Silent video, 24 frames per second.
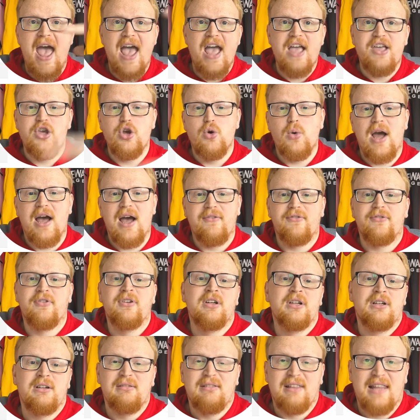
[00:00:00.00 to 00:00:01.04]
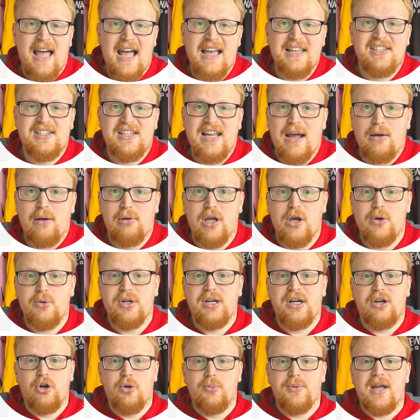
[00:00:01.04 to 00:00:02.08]
you have last
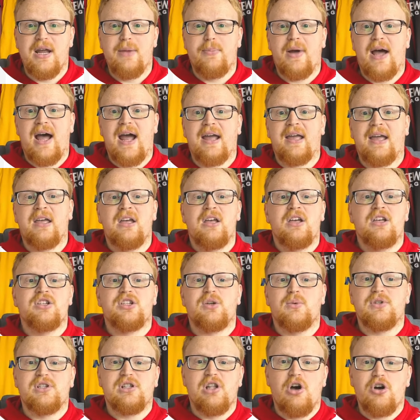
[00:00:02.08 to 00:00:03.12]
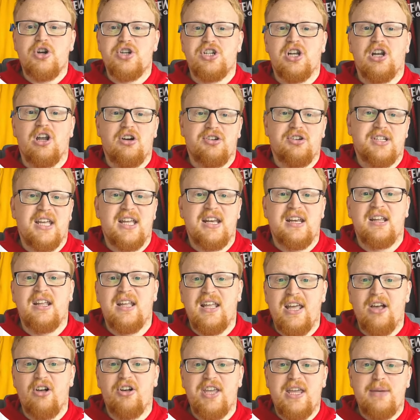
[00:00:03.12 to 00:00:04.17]
downloaded an update pack. So as long as you're logged in,
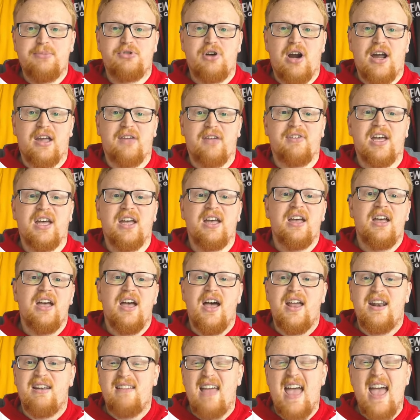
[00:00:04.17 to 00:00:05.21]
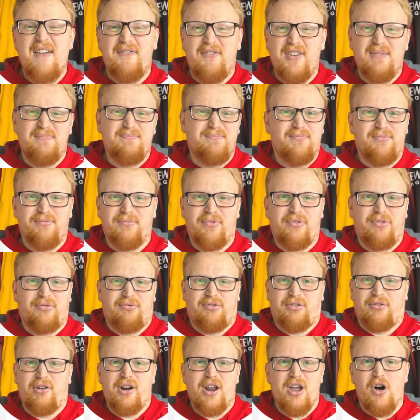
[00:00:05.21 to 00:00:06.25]
it'll keep track of it. And every
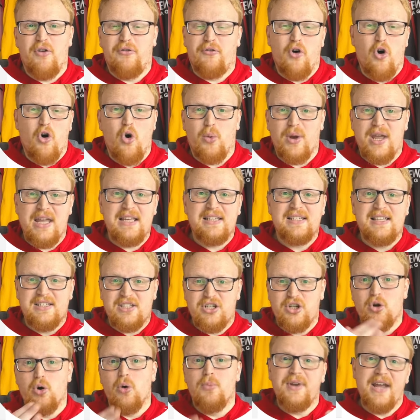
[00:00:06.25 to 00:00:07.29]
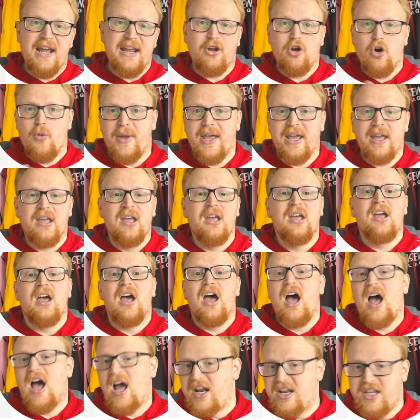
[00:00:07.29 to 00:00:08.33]
3 or 4 weeks, there's a new update coming.
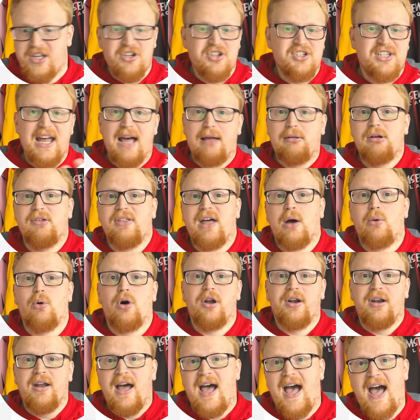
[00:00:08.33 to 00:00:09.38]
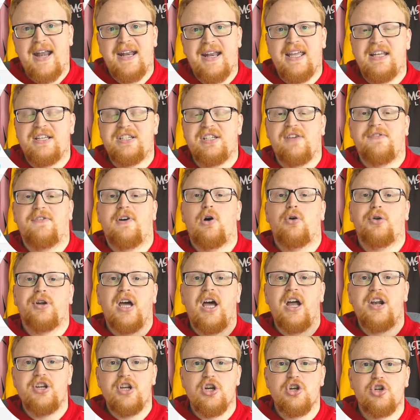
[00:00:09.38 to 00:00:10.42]
And you can just download that one, add it into your folder,
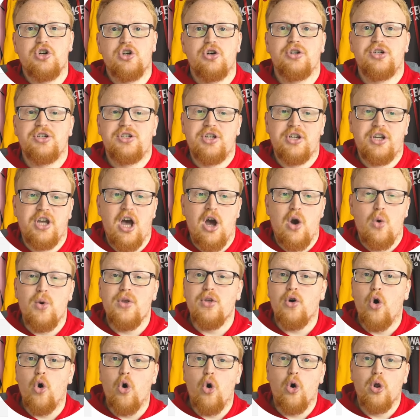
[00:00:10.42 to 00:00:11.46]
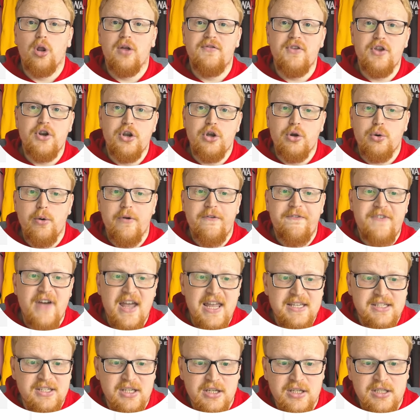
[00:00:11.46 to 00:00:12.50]
and you're good to go with all of the new
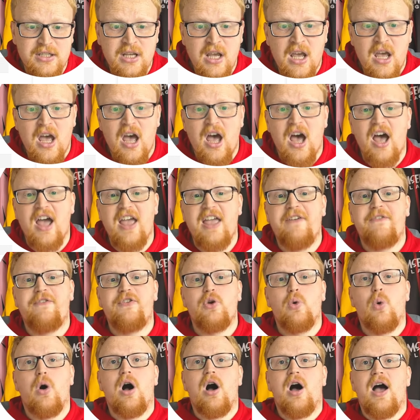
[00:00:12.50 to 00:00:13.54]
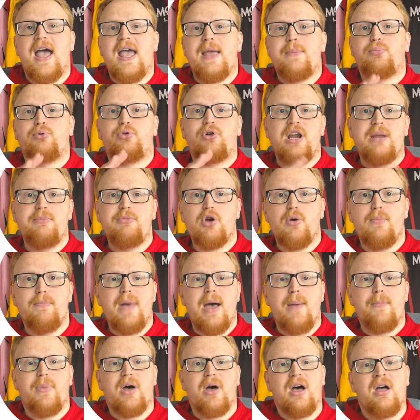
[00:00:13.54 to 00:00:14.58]
faces. If you are a premium
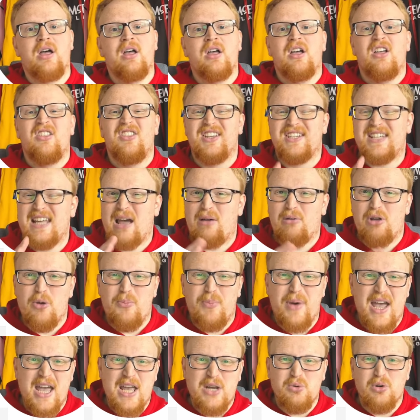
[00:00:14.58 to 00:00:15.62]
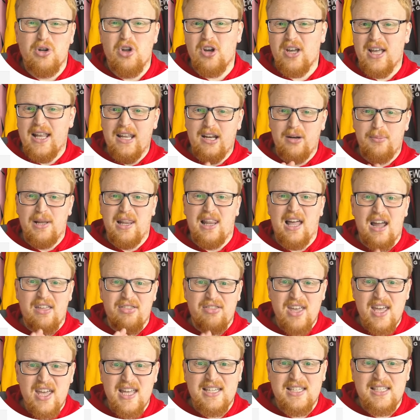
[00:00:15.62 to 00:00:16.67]
member, the download page will look a little bit like
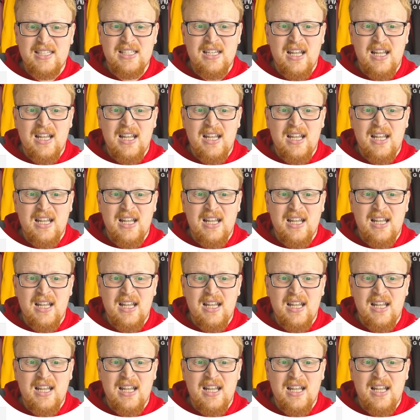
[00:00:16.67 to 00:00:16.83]
this.